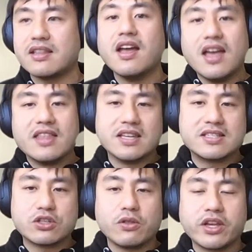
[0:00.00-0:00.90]
And
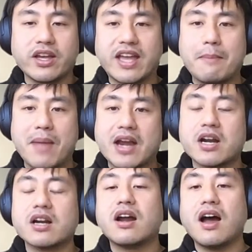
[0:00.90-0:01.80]
this is only going to get
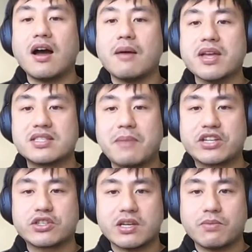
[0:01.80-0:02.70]
better,
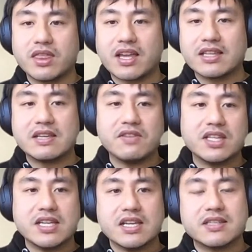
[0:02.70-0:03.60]
especially with like
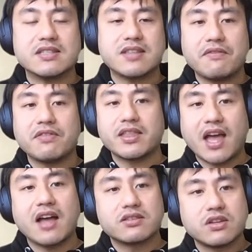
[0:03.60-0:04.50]
DVTs and stuff like that.